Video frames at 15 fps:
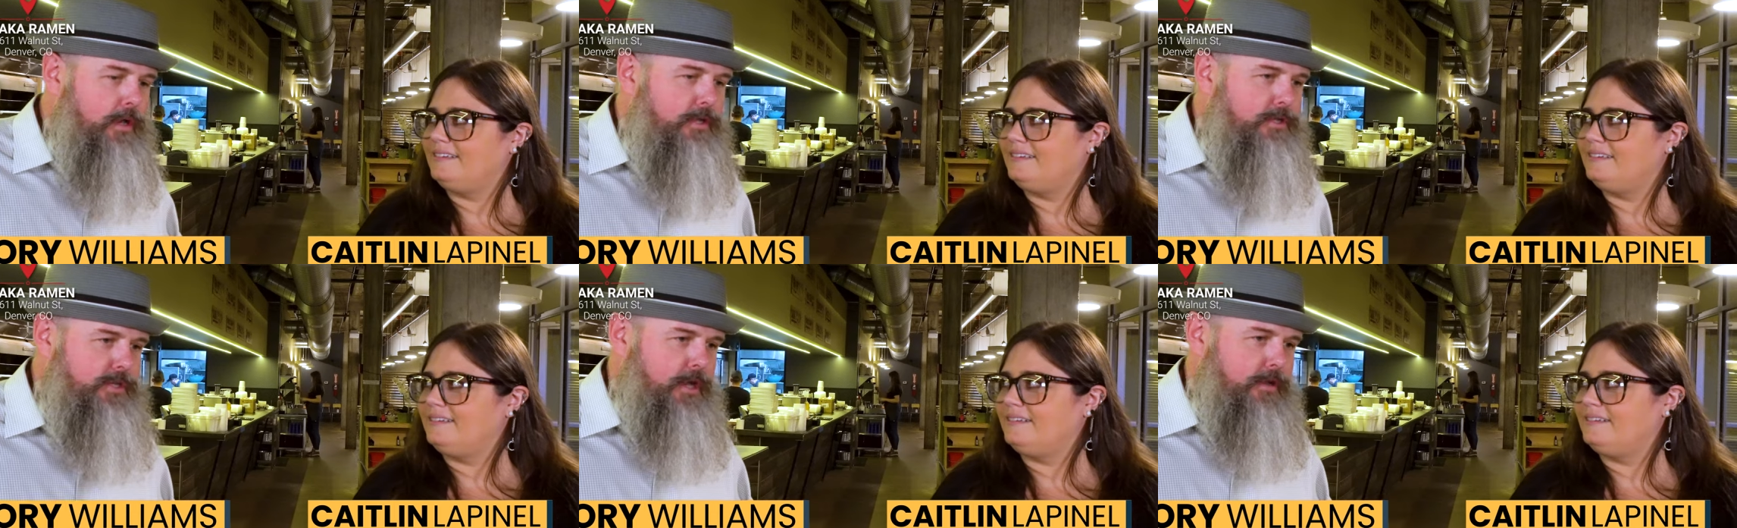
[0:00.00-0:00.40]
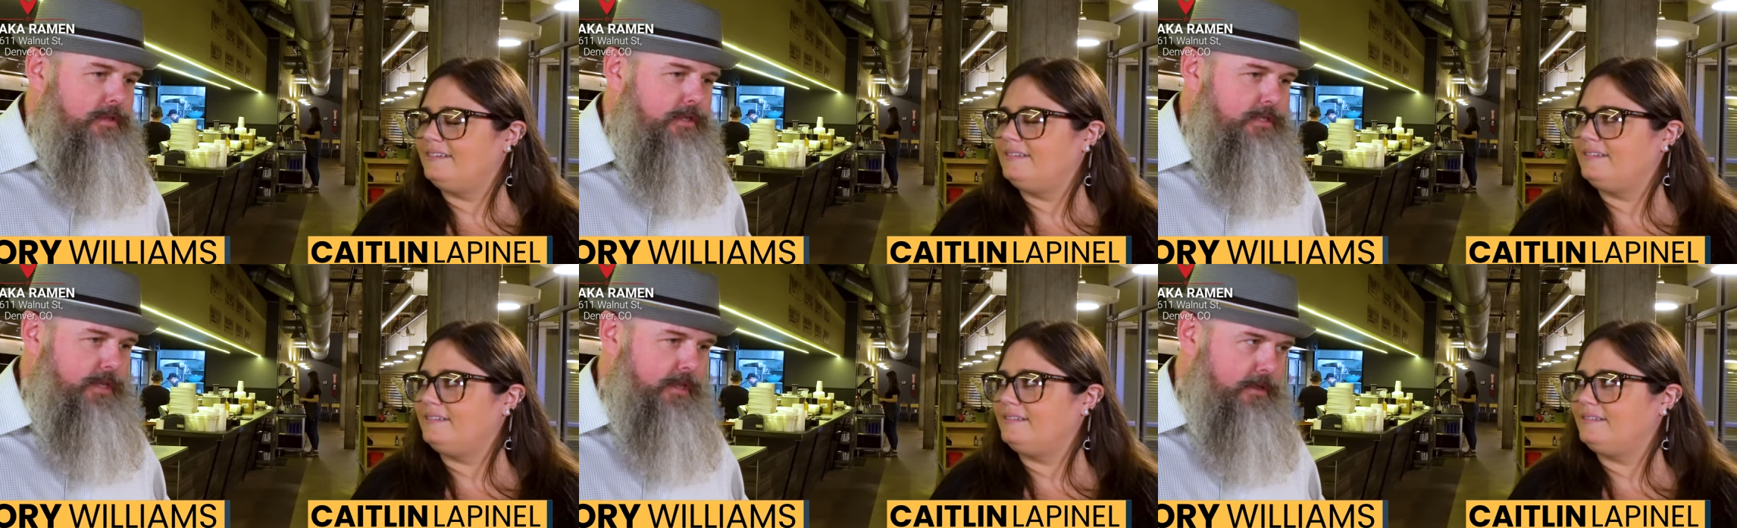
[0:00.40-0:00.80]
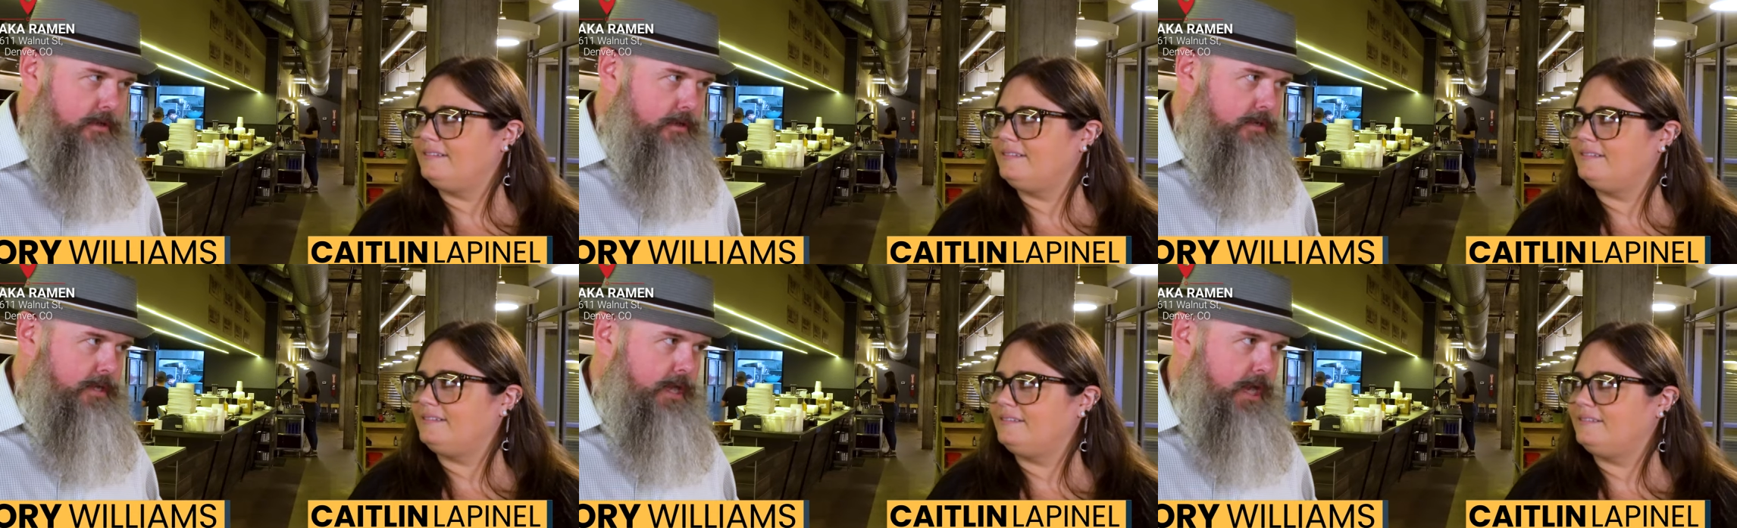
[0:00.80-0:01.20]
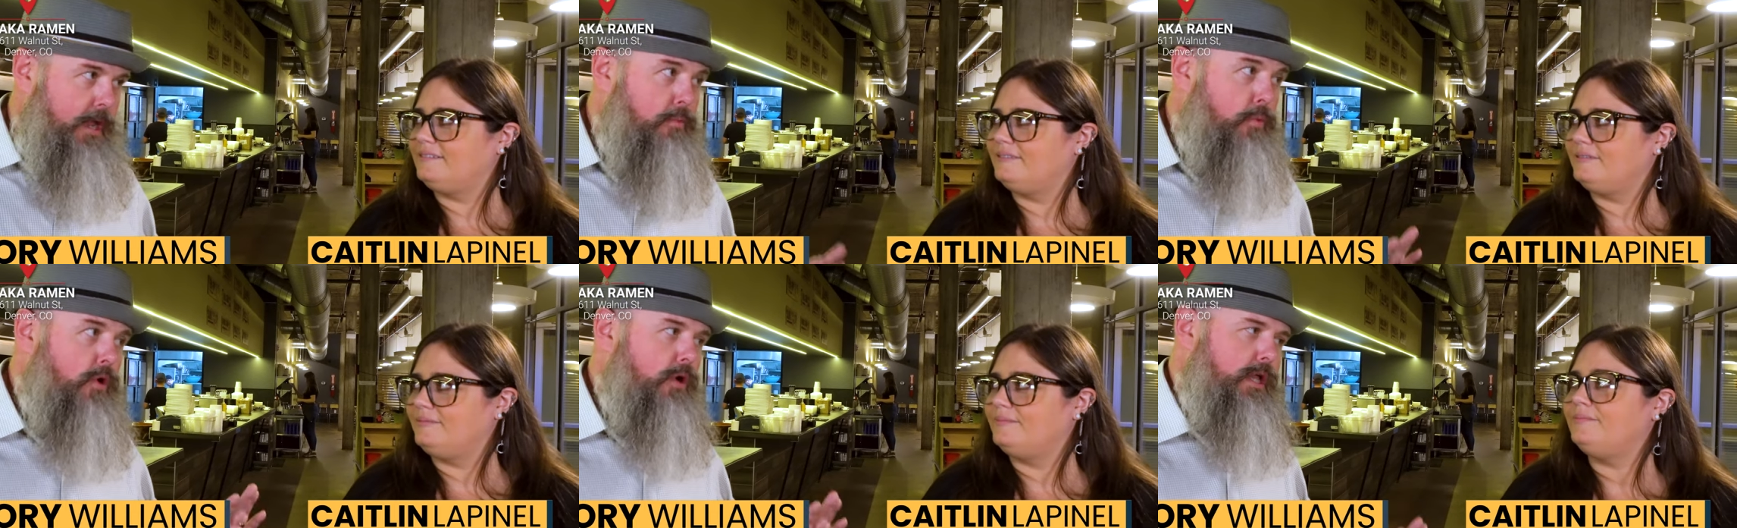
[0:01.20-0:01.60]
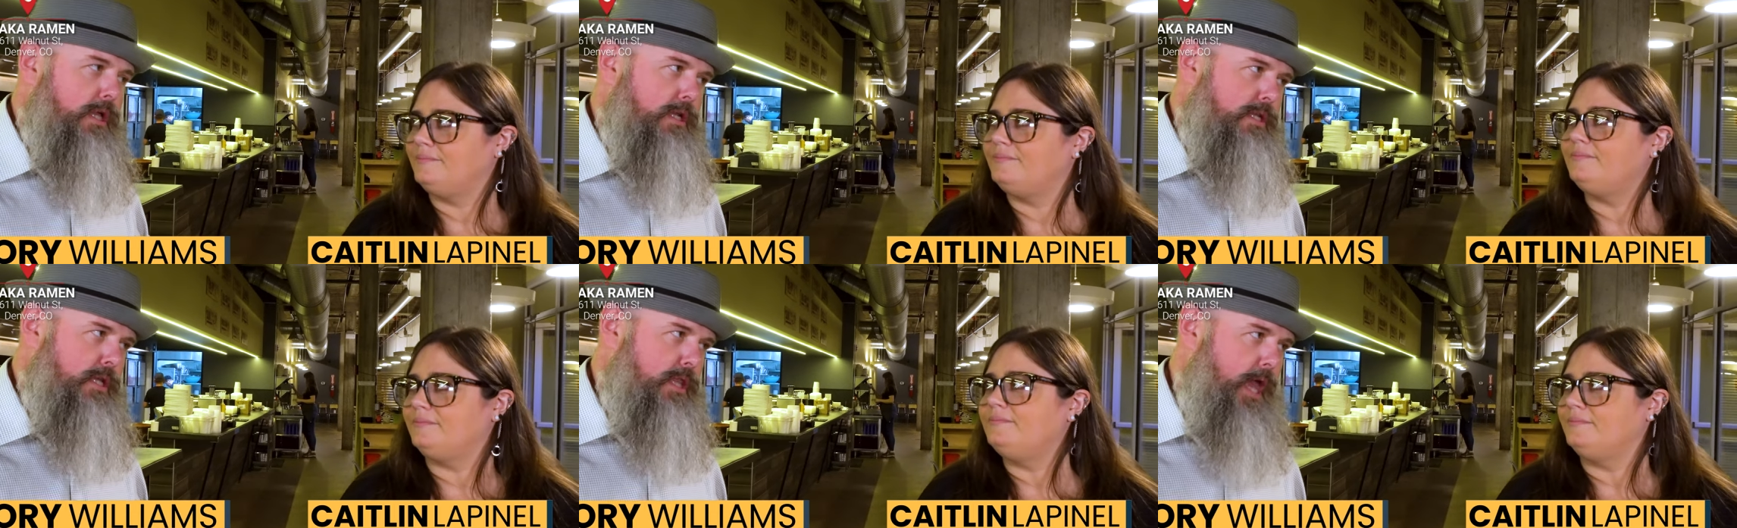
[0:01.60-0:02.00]
Speaker 1: gonna share the secret today. We'll
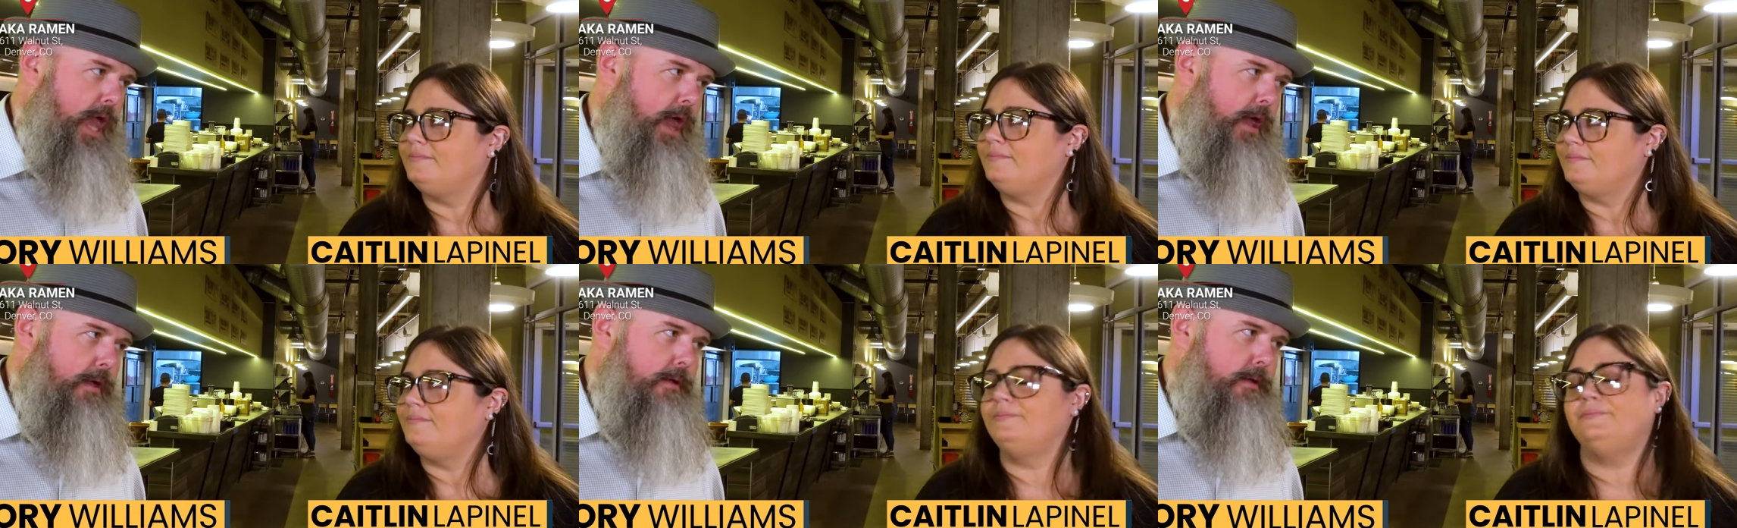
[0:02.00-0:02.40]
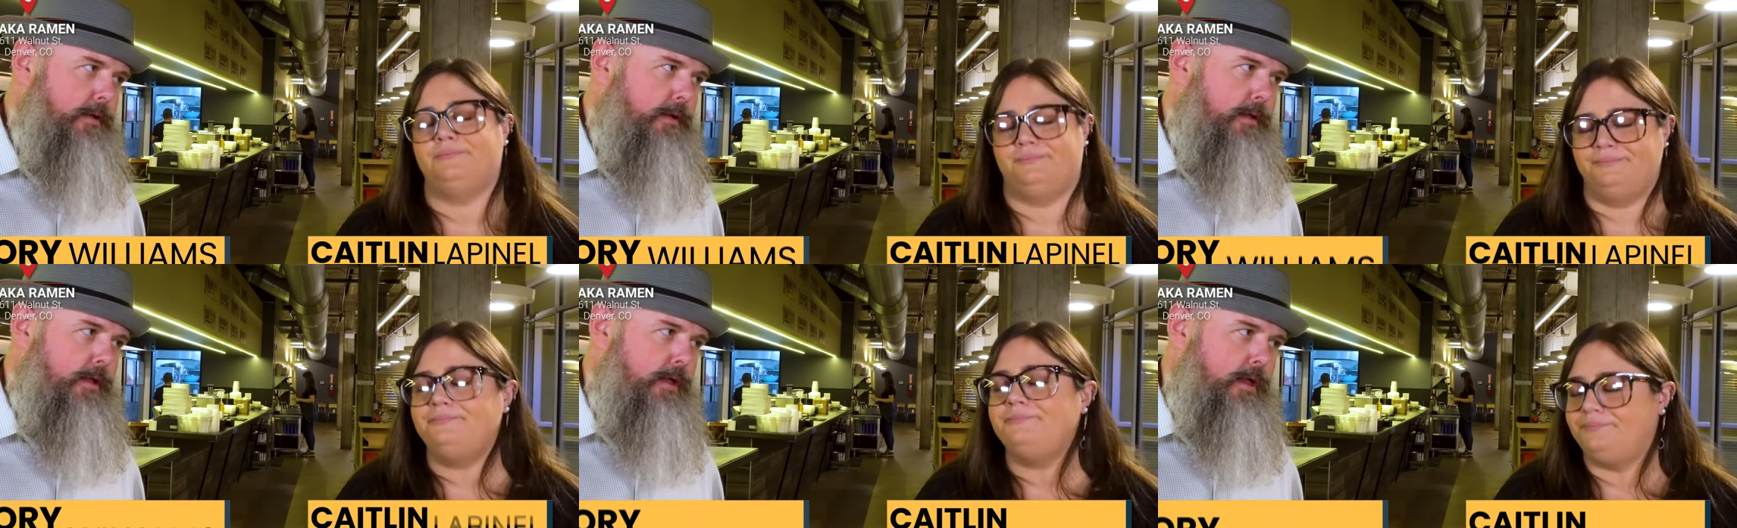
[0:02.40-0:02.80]
get to that. Mm -hmm.